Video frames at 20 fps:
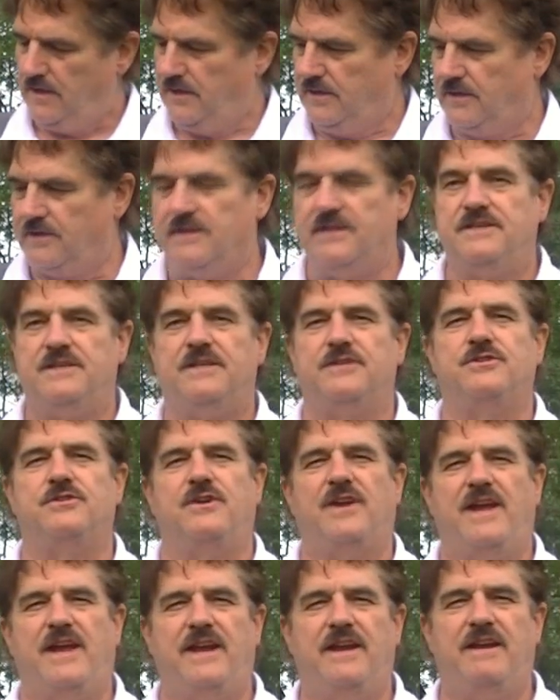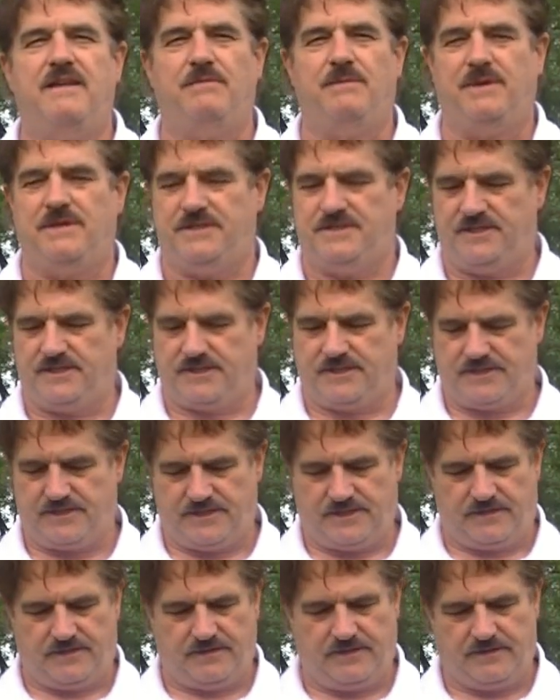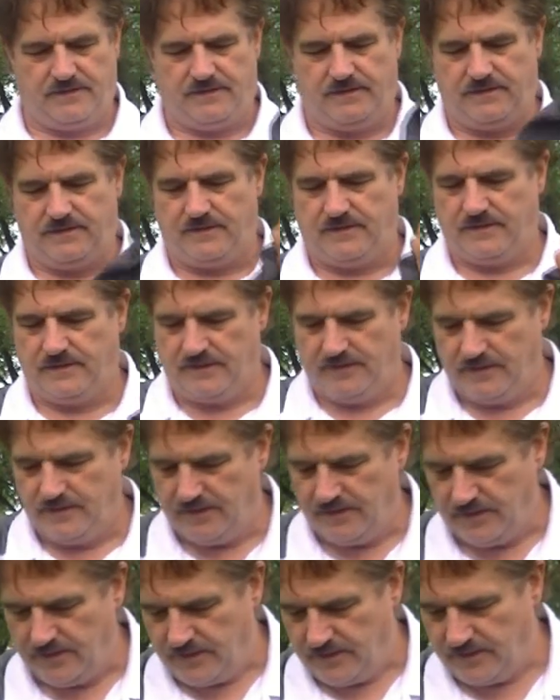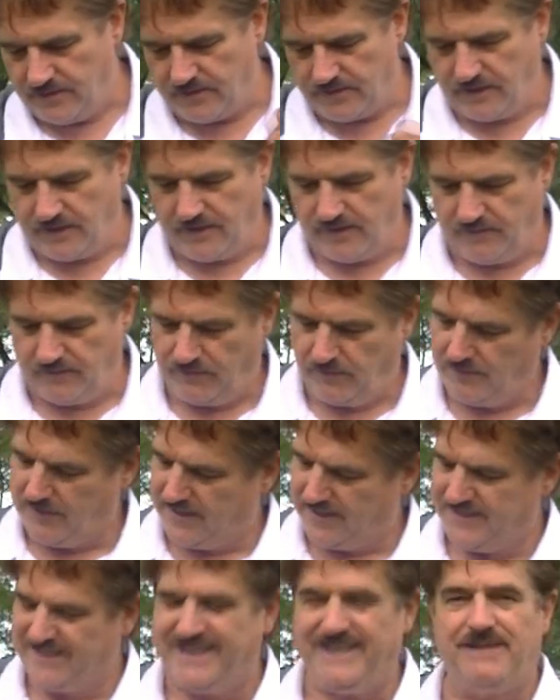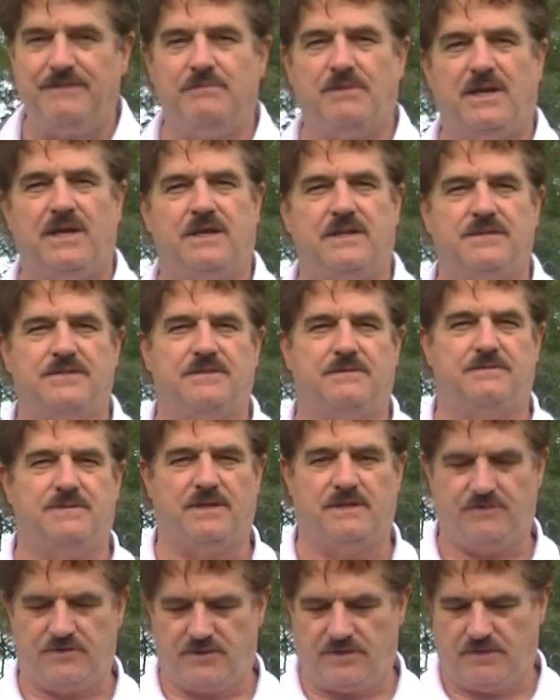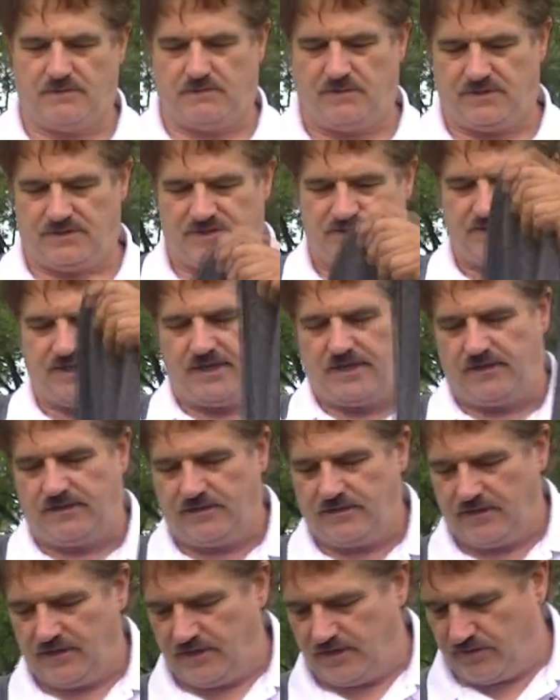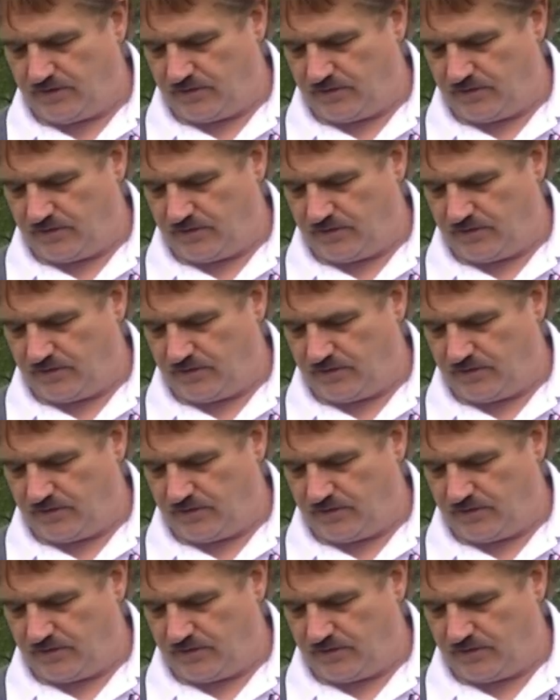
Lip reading: Now these things are 80 by 60. You can get them for about 10 bucks. Sometimes you can get them on sale. You can get